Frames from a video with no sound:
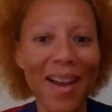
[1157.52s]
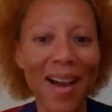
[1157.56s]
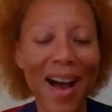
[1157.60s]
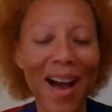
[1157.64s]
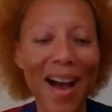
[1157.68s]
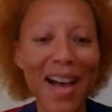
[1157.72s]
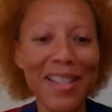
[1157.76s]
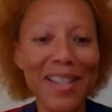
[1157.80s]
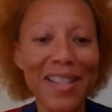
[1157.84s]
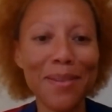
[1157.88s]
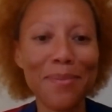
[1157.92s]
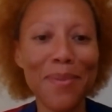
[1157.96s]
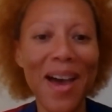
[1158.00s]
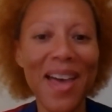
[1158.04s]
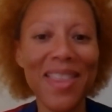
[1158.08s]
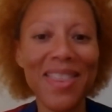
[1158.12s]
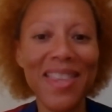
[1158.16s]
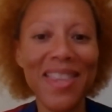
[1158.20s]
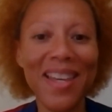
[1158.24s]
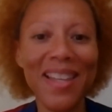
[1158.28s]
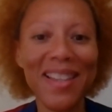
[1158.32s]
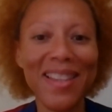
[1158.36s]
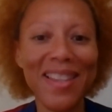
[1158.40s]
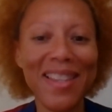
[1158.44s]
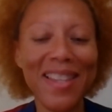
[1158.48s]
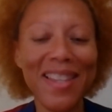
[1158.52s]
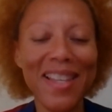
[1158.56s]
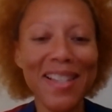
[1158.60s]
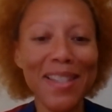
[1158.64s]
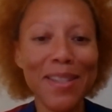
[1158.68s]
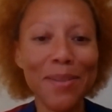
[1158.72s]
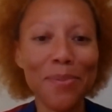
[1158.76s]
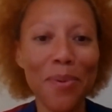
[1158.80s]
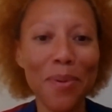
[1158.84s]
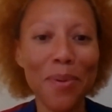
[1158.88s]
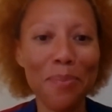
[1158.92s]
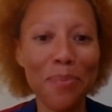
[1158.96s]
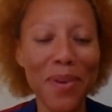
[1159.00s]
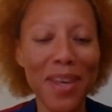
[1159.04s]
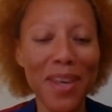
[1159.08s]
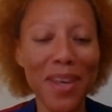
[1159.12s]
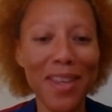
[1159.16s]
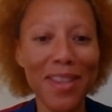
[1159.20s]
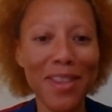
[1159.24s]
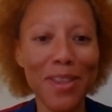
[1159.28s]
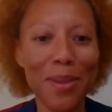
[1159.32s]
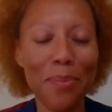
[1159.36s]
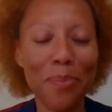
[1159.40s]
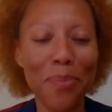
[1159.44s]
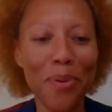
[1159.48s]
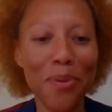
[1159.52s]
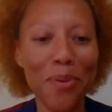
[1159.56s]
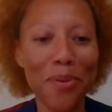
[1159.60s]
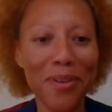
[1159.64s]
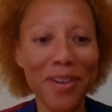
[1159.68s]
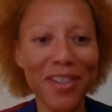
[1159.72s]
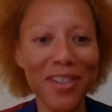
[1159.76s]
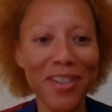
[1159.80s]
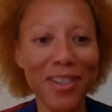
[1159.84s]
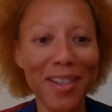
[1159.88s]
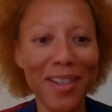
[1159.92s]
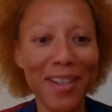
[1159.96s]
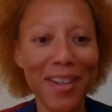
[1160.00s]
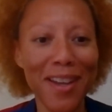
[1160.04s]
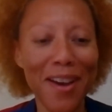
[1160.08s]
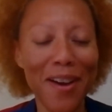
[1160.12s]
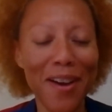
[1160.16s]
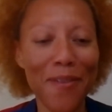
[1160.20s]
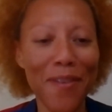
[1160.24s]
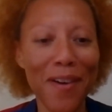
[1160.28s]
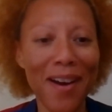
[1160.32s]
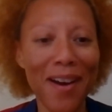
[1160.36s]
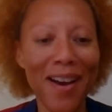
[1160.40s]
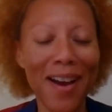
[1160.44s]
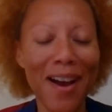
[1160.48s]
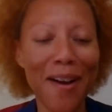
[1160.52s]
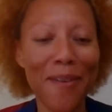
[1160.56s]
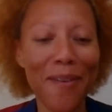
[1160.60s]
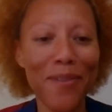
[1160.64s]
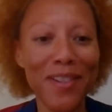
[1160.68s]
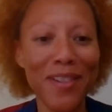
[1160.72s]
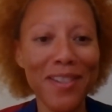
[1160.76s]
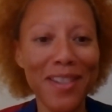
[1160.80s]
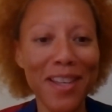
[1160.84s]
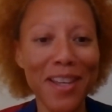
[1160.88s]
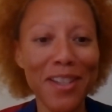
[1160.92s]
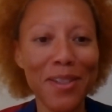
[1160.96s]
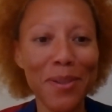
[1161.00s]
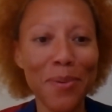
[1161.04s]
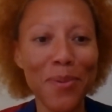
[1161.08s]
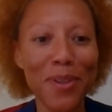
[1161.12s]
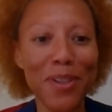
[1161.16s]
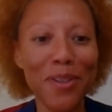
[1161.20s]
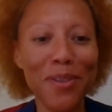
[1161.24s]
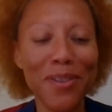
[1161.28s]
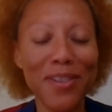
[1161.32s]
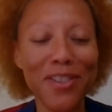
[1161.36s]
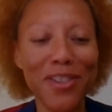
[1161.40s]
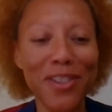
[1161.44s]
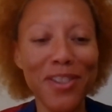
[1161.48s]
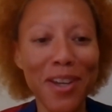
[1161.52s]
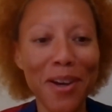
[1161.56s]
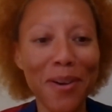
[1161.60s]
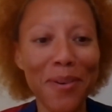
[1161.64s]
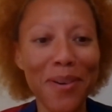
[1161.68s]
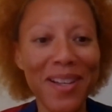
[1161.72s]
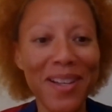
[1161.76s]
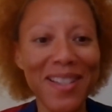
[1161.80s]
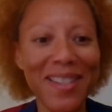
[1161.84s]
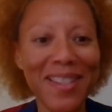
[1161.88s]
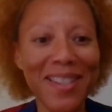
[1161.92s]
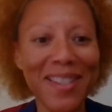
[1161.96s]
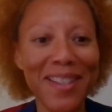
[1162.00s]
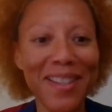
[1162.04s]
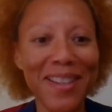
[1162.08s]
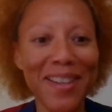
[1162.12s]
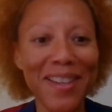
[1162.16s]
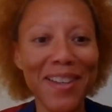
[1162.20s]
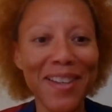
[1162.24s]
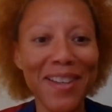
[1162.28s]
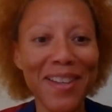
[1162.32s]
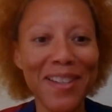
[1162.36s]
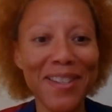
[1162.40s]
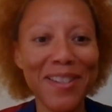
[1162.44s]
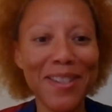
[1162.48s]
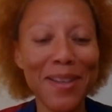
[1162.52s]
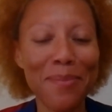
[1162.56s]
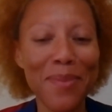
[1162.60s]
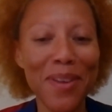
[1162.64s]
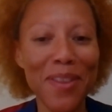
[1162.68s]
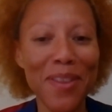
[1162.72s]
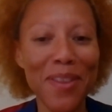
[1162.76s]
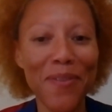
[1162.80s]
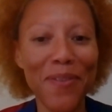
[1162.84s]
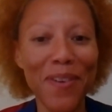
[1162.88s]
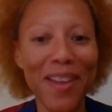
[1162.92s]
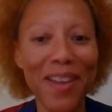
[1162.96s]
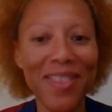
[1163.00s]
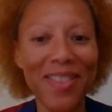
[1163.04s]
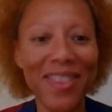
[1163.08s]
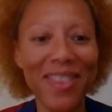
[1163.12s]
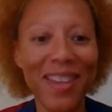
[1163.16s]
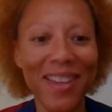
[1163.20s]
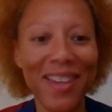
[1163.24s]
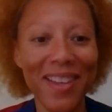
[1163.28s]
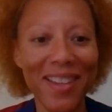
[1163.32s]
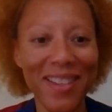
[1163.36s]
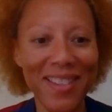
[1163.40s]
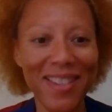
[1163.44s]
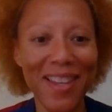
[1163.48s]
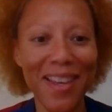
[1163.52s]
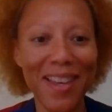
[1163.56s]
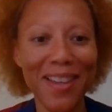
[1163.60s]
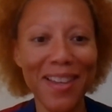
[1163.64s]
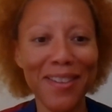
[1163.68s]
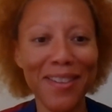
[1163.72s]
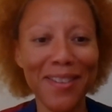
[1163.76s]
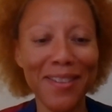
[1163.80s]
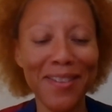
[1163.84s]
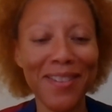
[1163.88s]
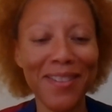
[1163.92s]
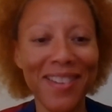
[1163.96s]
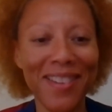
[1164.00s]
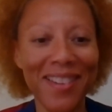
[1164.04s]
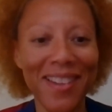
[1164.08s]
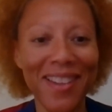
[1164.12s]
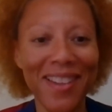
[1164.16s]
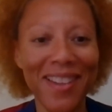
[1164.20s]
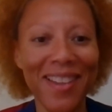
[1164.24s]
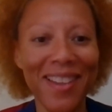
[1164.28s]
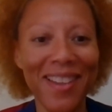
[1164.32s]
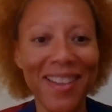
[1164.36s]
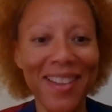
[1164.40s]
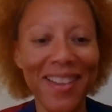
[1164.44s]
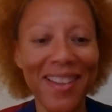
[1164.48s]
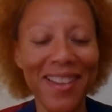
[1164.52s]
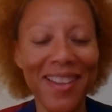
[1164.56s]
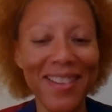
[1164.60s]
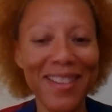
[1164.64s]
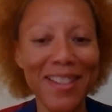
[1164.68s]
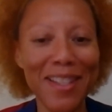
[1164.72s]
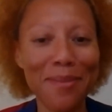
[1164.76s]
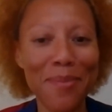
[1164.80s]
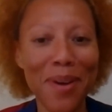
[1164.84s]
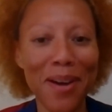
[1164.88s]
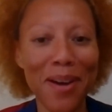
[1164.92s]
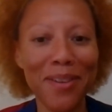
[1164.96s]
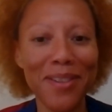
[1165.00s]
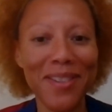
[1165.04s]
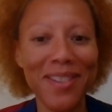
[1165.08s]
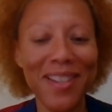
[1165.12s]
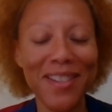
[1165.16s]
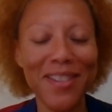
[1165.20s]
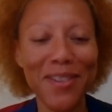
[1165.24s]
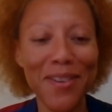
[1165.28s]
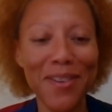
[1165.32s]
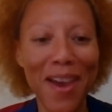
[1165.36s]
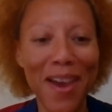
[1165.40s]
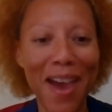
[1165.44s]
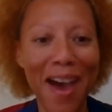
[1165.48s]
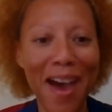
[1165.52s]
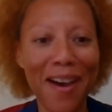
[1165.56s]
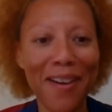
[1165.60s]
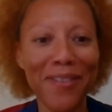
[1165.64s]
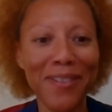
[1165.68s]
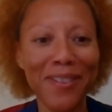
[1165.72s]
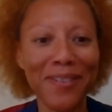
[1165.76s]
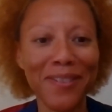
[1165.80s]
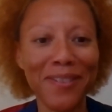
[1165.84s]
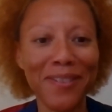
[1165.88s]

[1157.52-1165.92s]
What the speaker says: Awesome. I think this would be the portion of our conversation where you can show us some of the fun things, demos that you have.